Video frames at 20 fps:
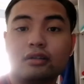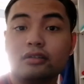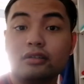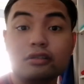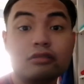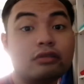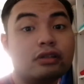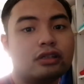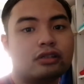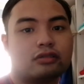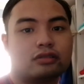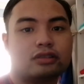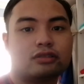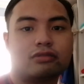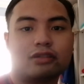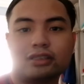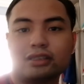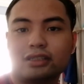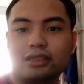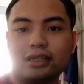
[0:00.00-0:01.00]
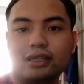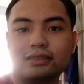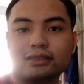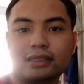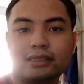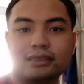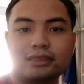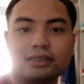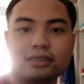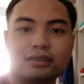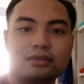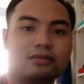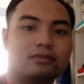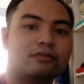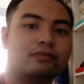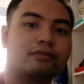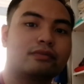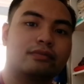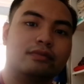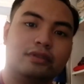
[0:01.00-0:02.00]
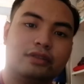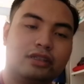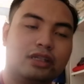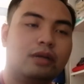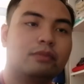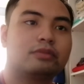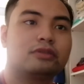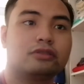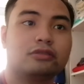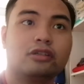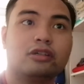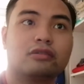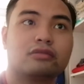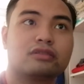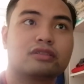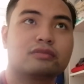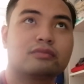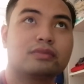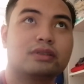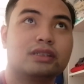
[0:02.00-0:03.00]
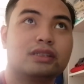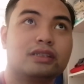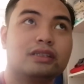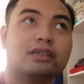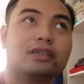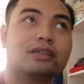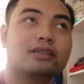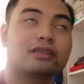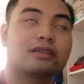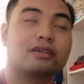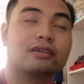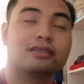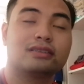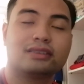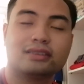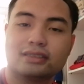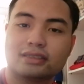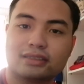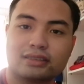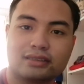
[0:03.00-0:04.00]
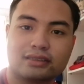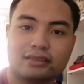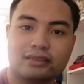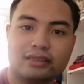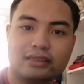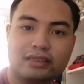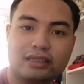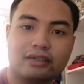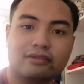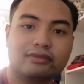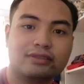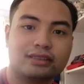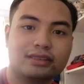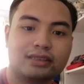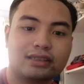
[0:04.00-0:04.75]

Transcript: During those 20 days, I still jumped rope, but not consistently, I would